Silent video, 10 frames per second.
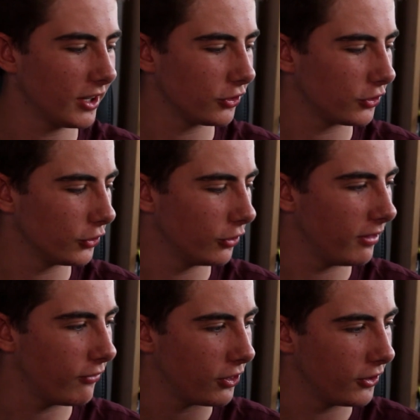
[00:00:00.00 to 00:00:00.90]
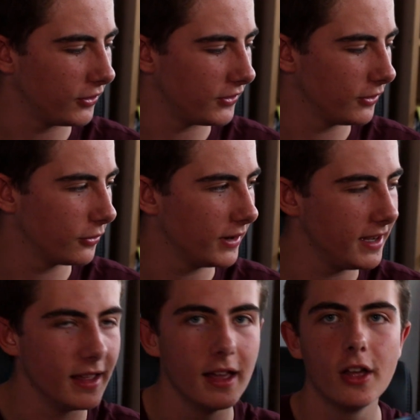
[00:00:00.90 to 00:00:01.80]
I just saw it for
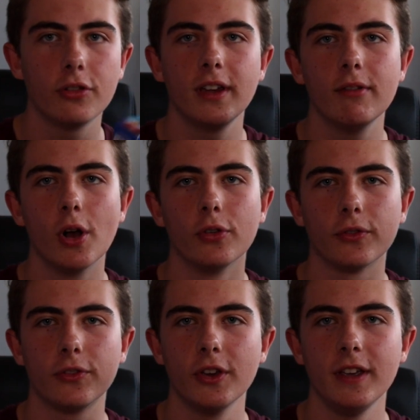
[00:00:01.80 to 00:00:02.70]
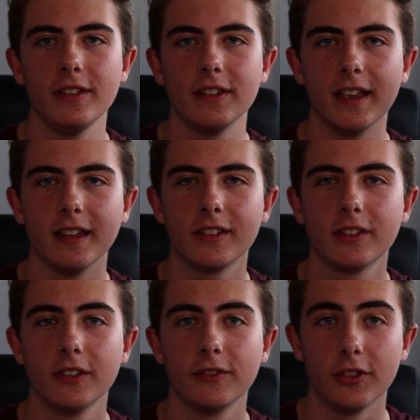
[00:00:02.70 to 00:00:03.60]
three rolls of
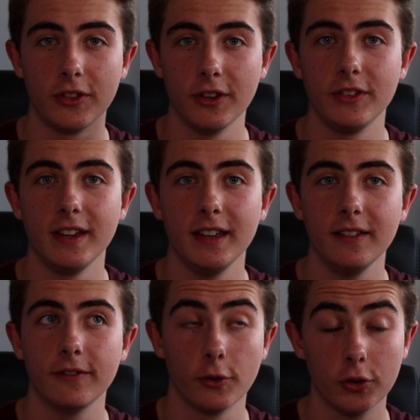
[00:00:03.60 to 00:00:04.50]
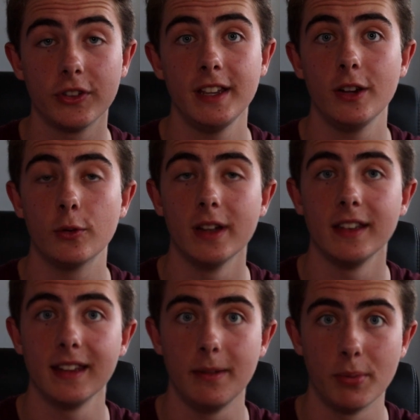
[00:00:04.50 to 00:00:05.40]
36 for 14
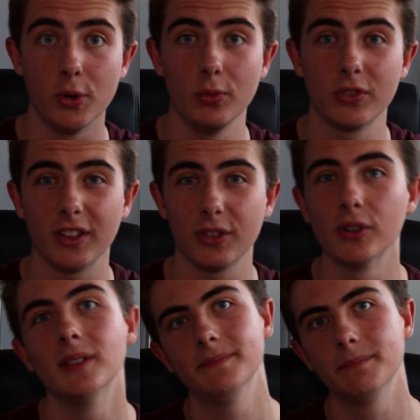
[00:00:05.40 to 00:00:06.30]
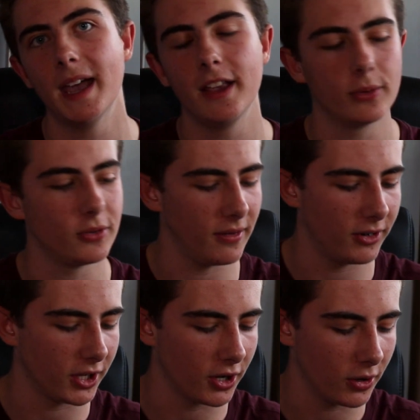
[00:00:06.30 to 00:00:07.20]
quid in Boots. I thought, may as well give
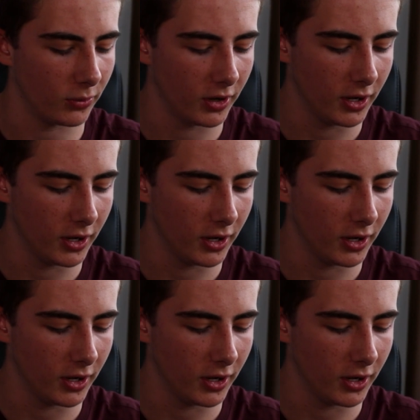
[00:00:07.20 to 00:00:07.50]
it a go.